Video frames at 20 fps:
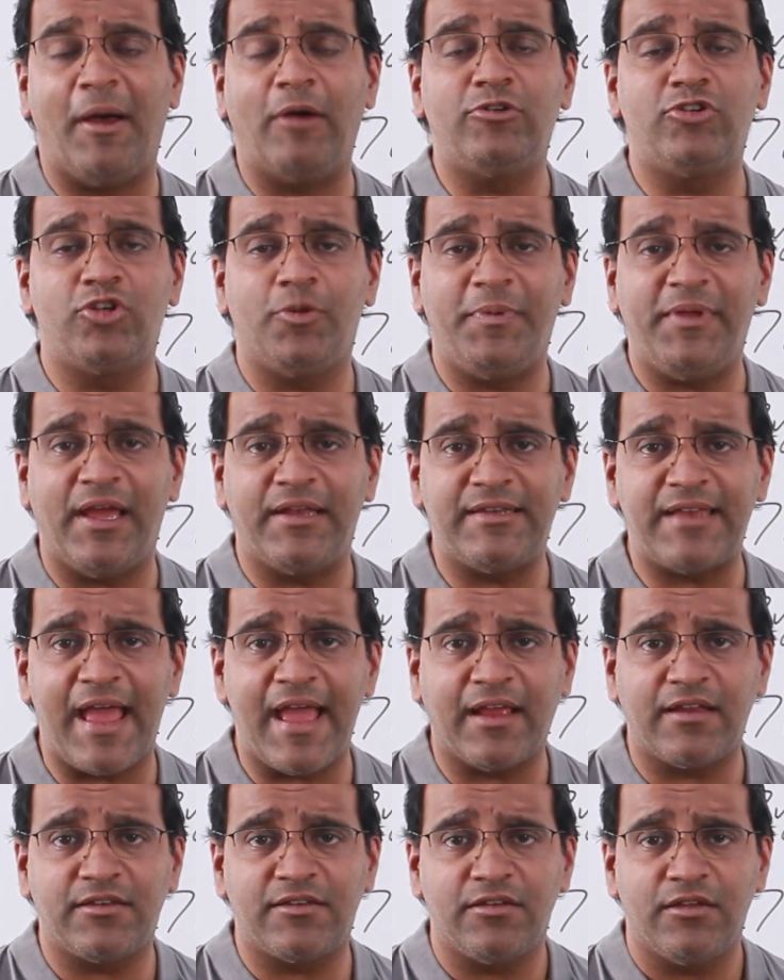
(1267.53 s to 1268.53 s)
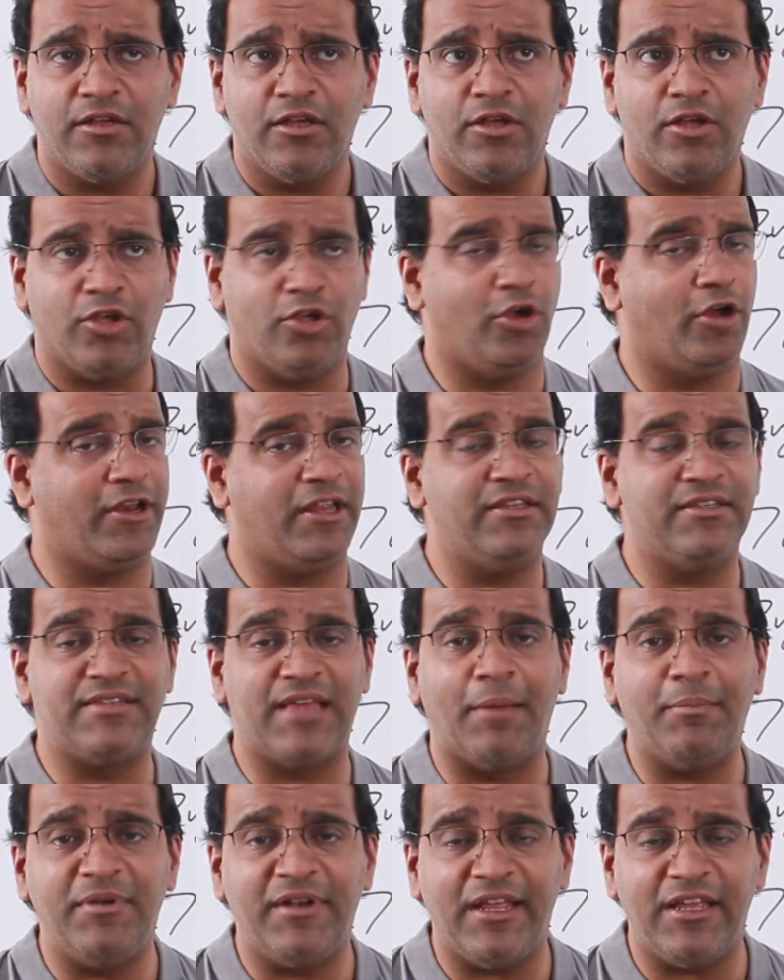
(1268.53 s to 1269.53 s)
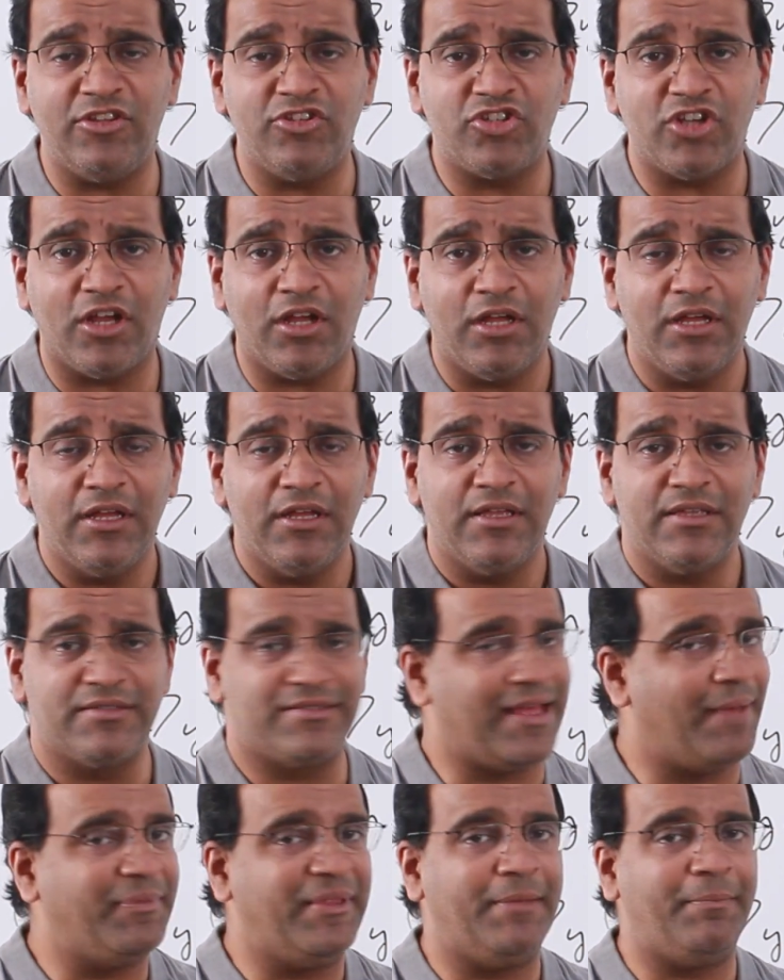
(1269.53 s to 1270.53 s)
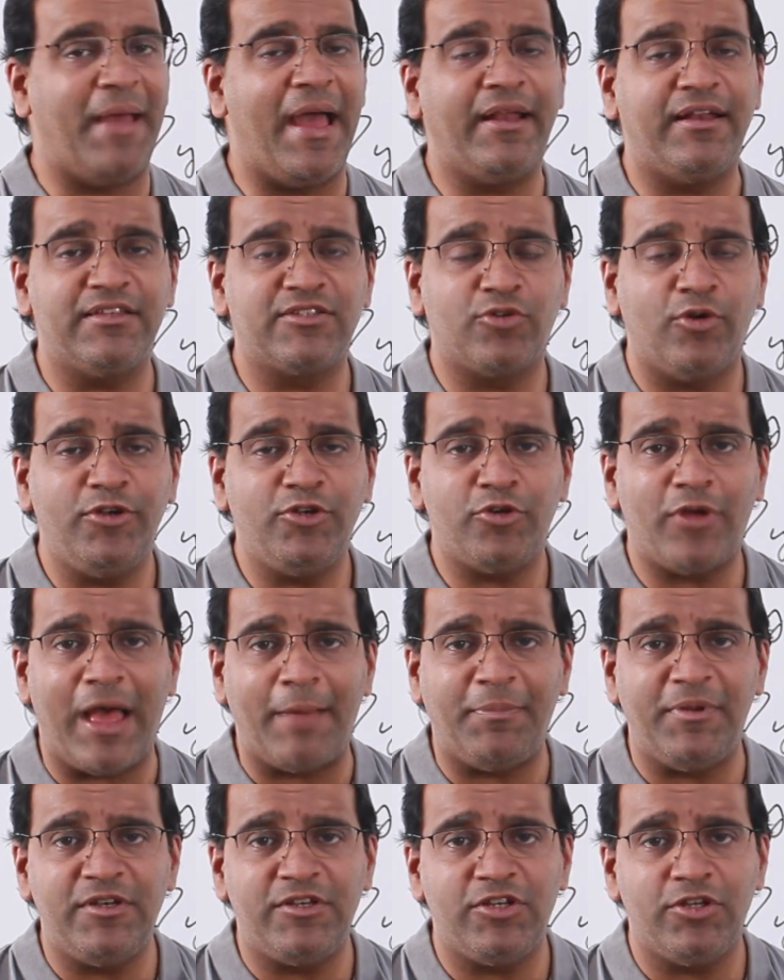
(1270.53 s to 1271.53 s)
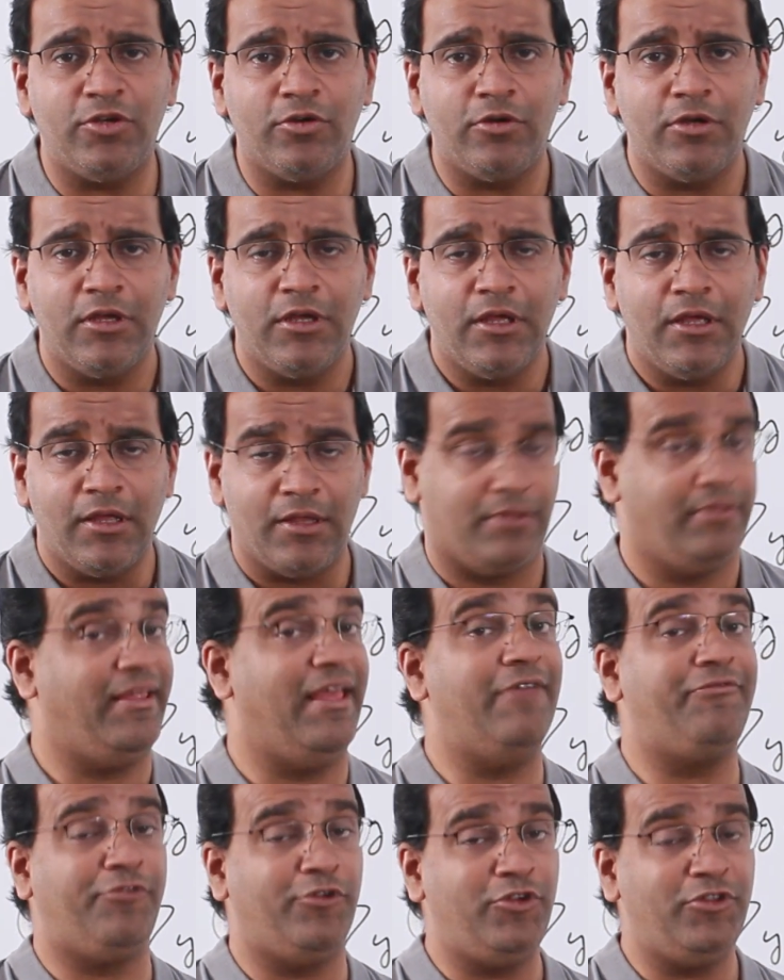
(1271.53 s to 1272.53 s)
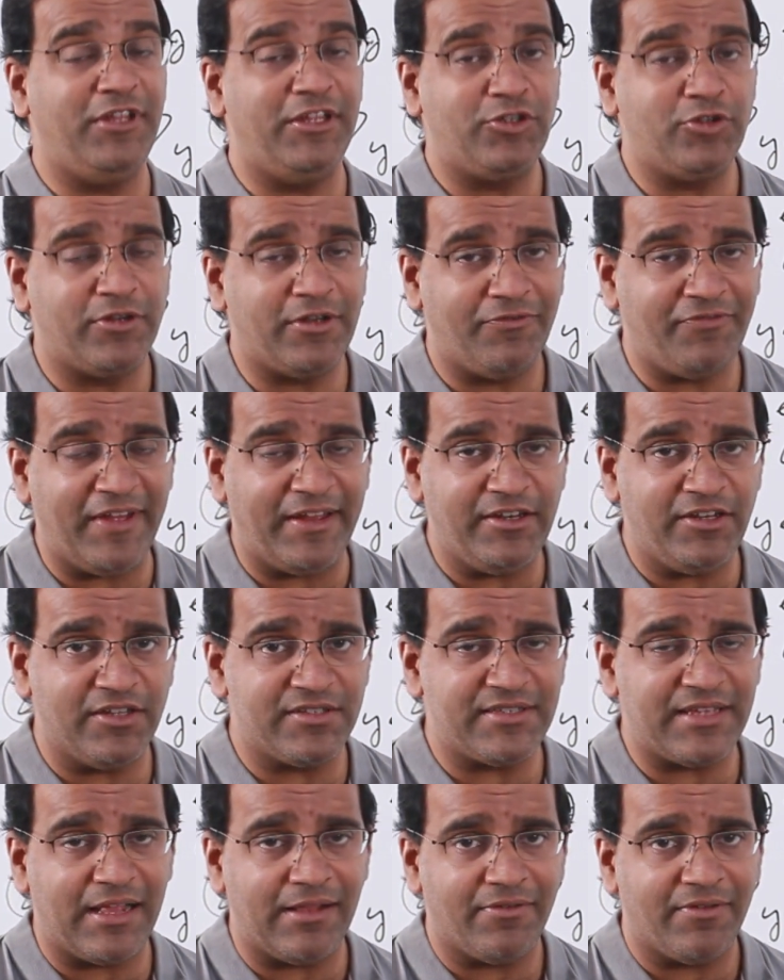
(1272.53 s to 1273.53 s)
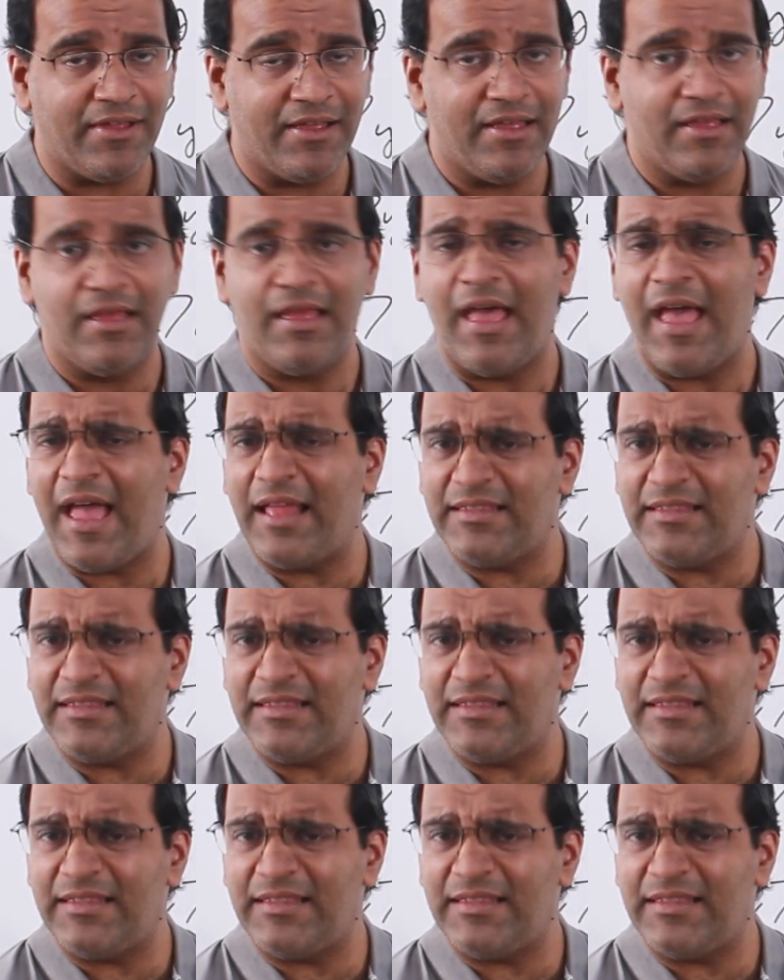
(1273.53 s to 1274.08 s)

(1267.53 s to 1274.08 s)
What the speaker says: You're about to be attacked. You're in some danger. Something bad is going to happen to you. Therefore, you need to defend yourself.